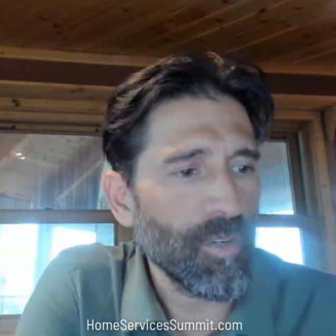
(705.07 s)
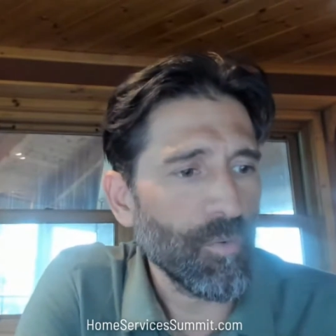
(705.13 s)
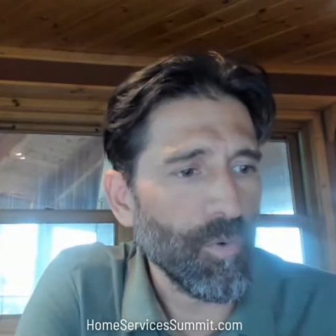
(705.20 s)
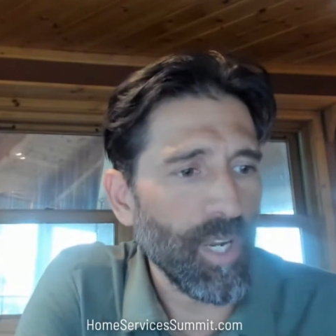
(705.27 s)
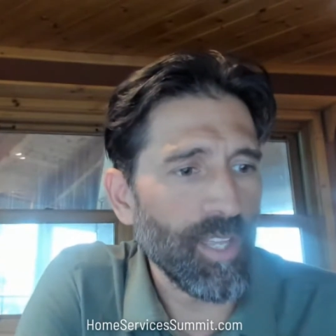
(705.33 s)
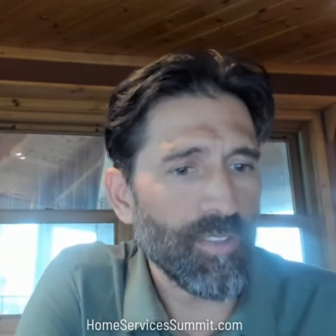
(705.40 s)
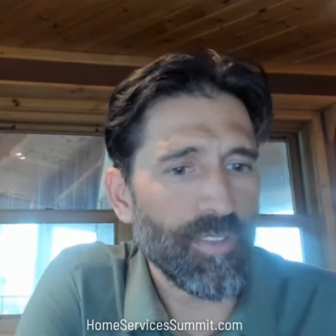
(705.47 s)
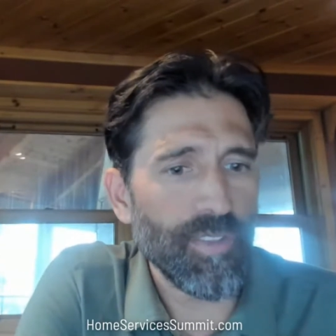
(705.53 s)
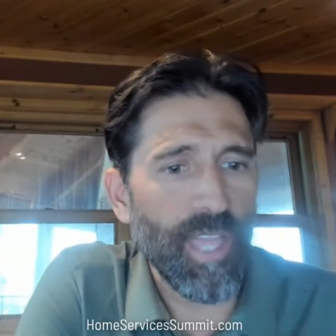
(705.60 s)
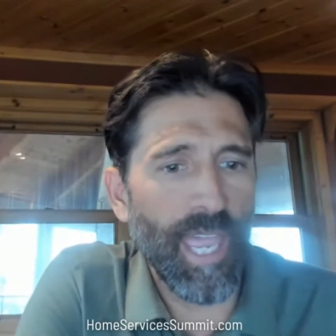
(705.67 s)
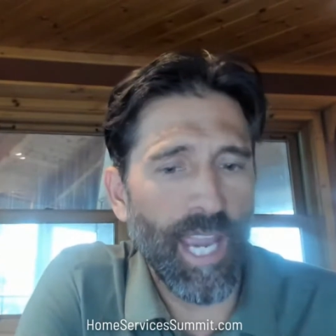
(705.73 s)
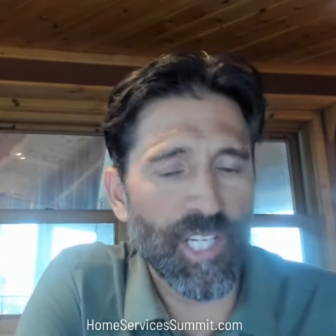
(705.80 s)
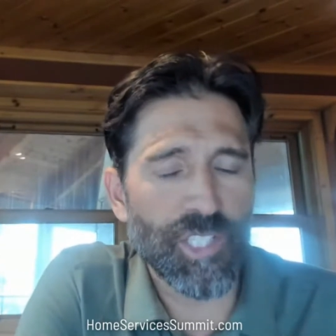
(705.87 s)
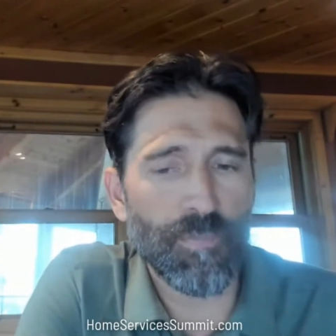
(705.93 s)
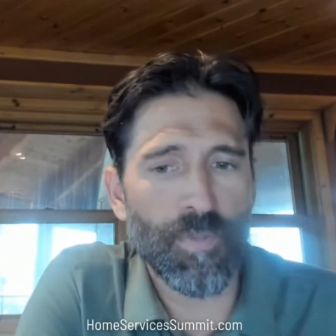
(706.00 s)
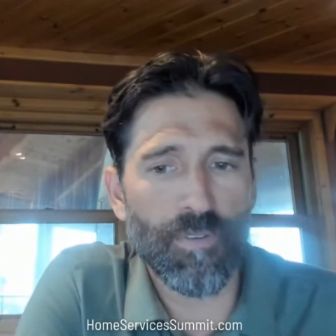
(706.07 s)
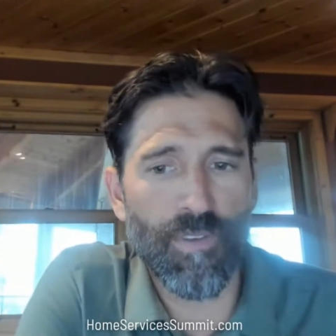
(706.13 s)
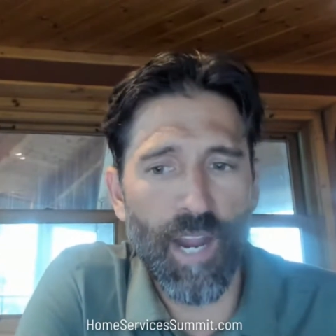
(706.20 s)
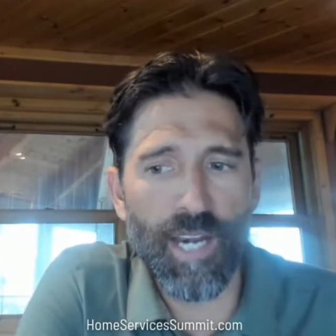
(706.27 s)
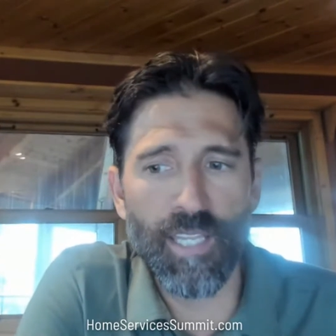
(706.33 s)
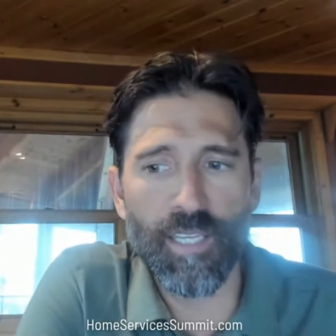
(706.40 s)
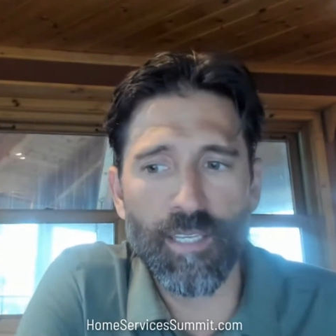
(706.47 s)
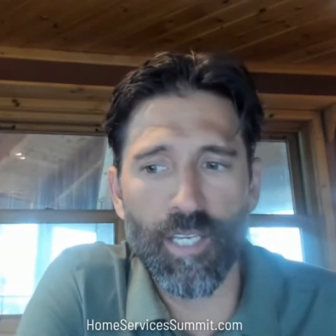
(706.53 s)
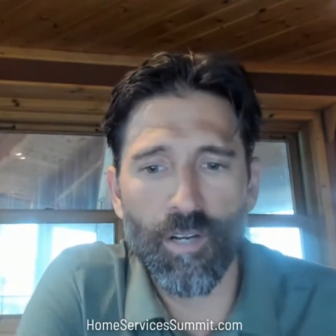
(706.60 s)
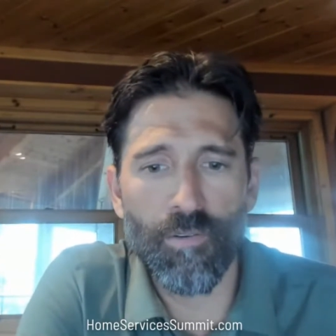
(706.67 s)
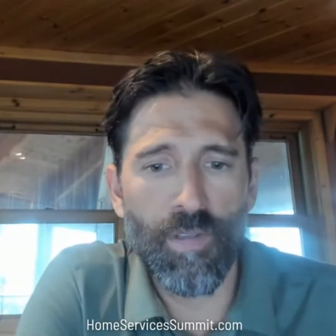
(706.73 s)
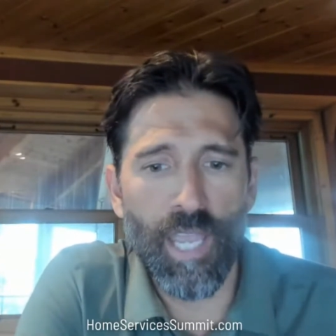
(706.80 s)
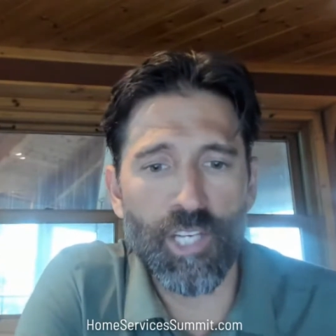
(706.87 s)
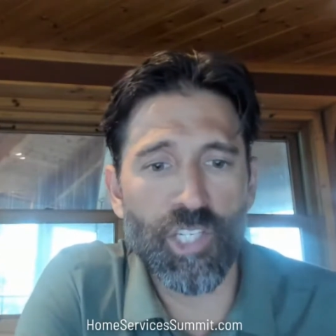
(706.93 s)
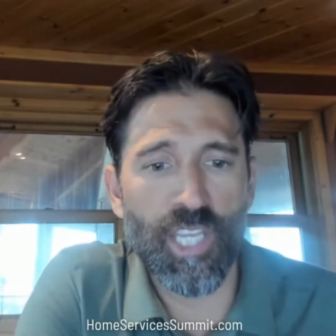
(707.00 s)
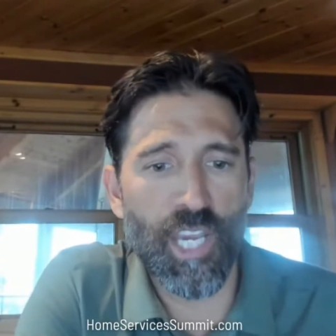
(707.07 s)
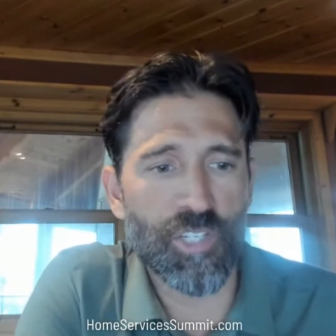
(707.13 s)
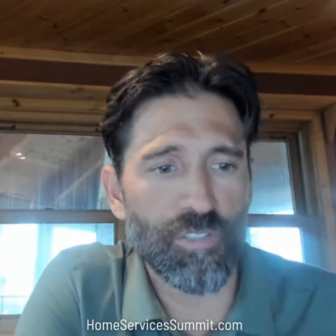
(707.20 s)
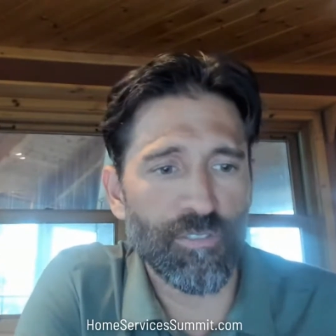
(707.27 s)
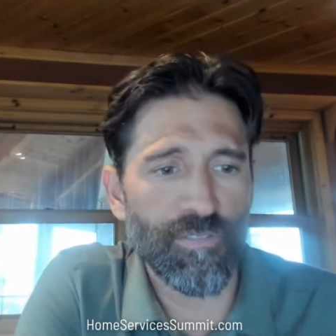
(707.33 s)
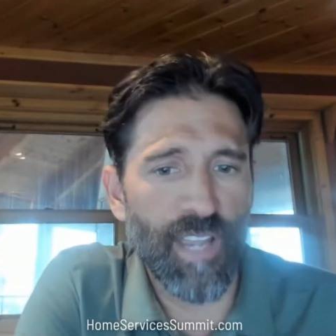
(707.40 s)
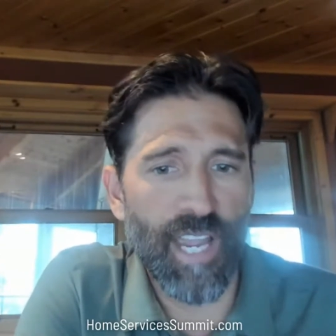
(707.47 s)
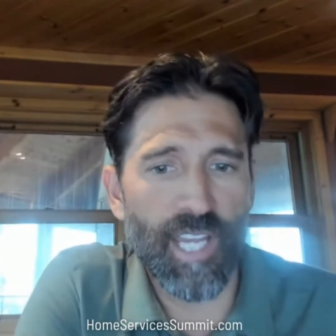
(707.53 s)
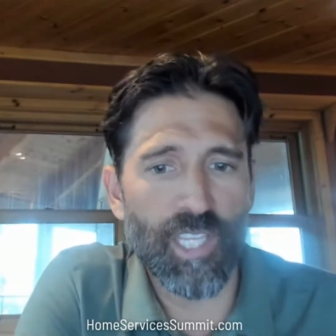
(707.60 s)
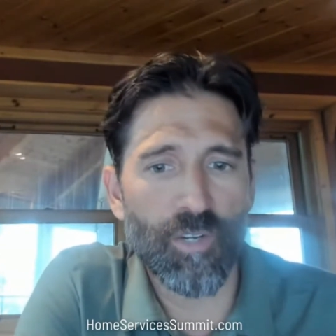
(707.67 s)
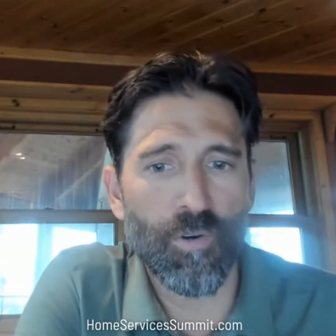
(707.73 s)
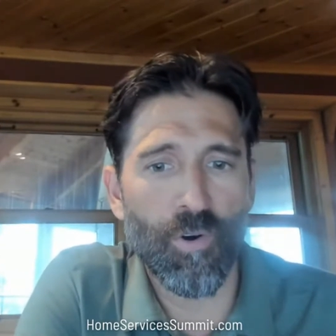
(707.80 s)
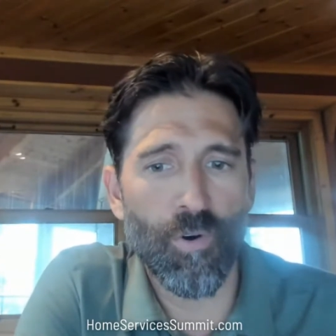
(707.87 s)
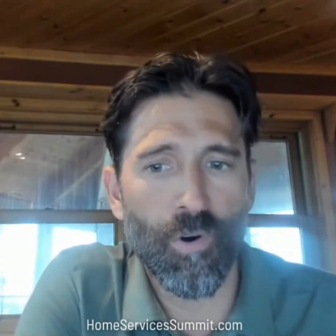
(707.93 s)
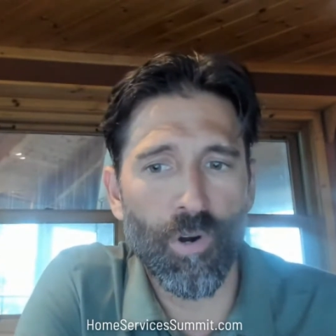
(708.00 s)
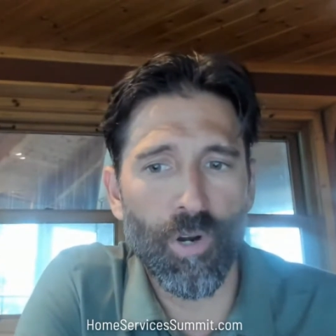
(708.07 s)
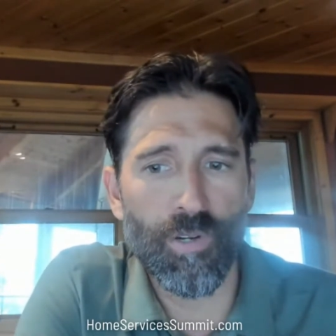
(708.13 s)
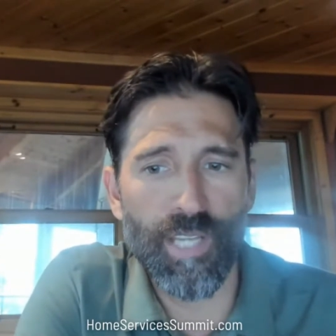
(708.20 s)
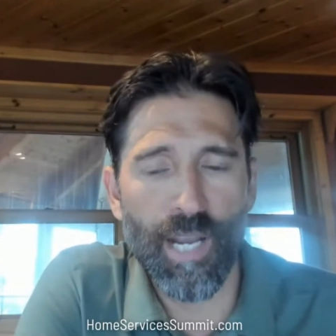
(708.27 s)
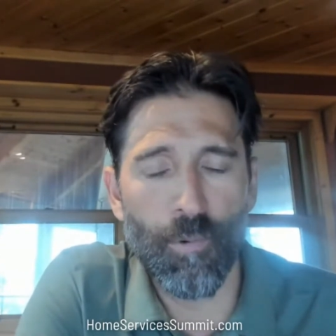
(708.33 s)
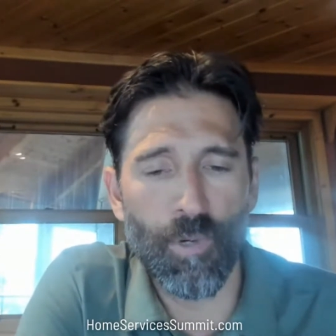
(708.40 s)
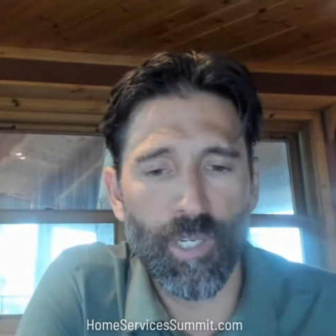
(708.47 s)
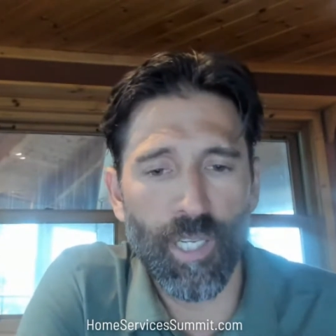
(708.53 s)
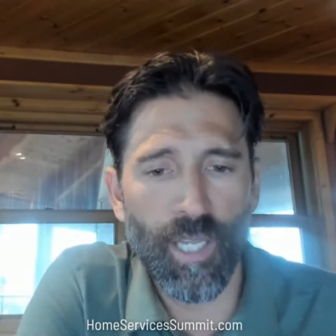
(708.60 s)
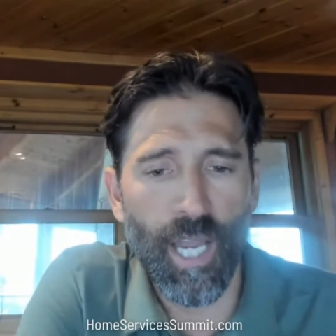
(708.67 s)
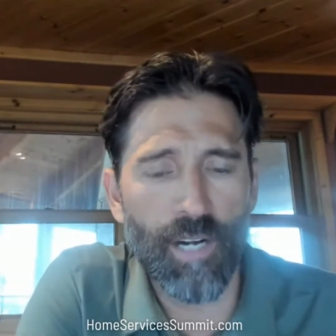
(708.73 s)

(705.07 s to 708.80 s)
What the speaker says: with actually providing, educational value or networking?